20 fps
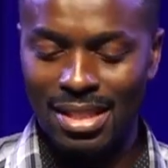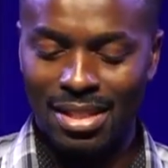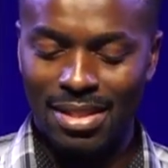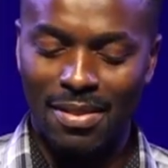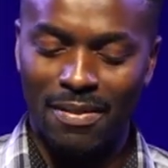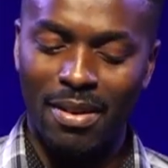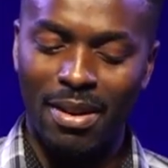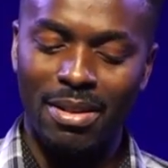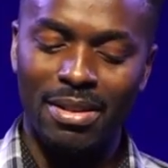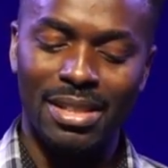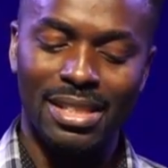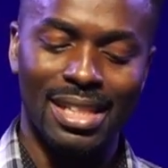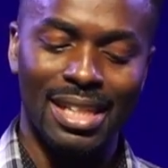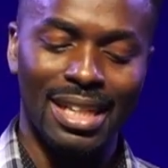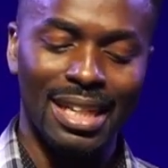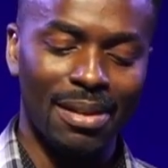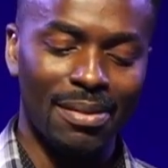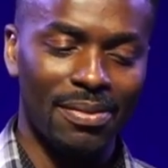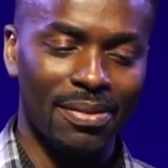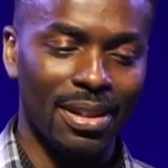is a very
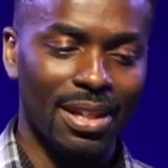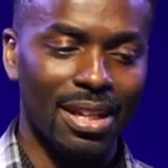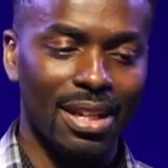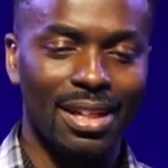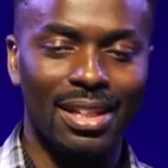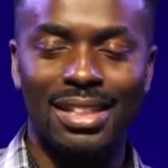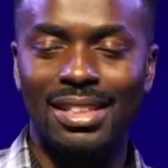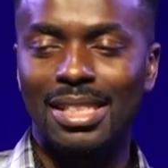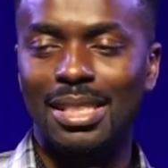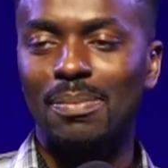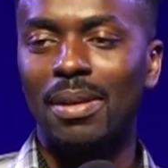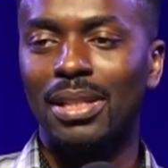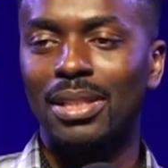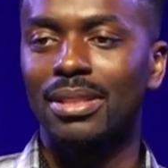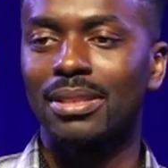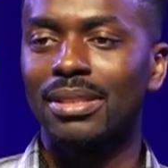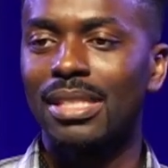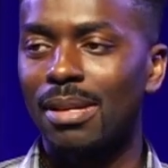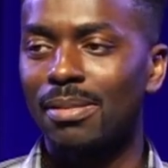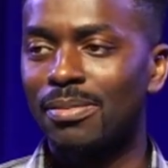significant,
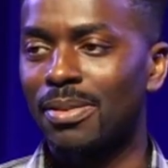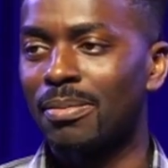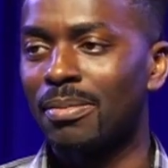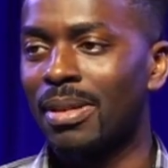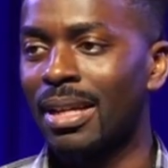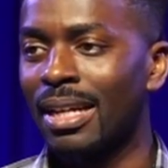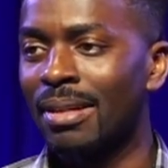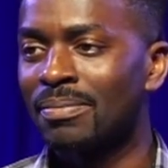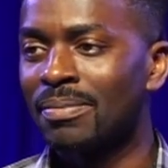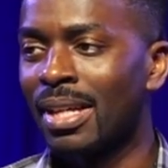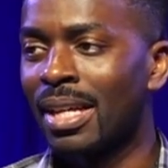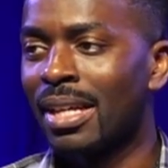special time for me